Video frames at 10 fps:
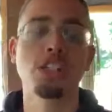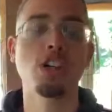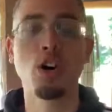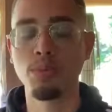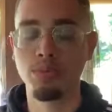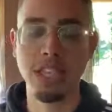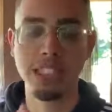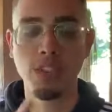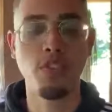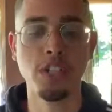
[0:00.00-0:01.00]
So
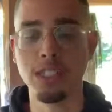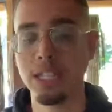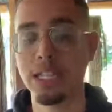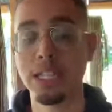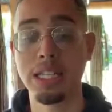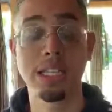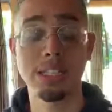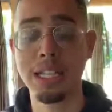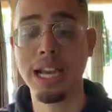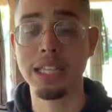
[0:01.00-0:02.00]
that's the first thing. And then
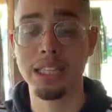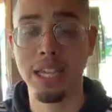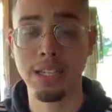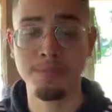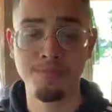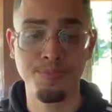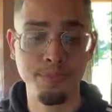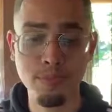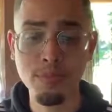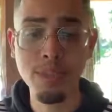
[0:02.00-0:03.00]
the second thing
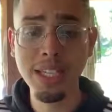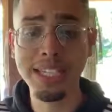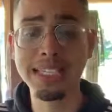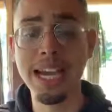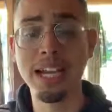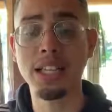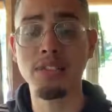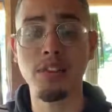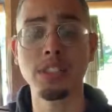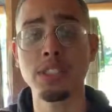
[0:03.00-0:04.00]
is that
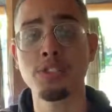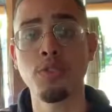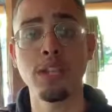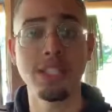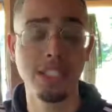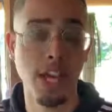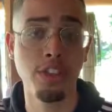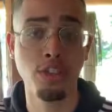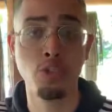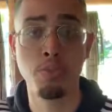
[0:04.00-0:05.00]
ClickFunnels is free. These
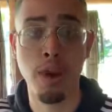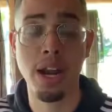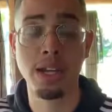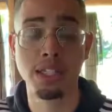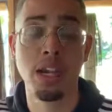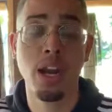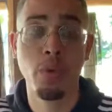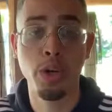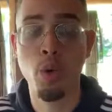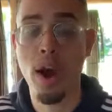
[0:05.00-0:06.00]
other two products
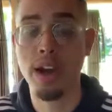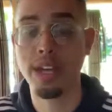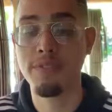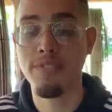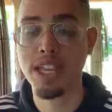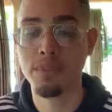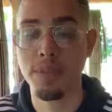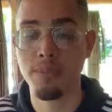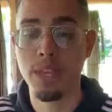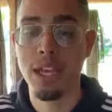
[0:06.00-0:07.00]
require an investment.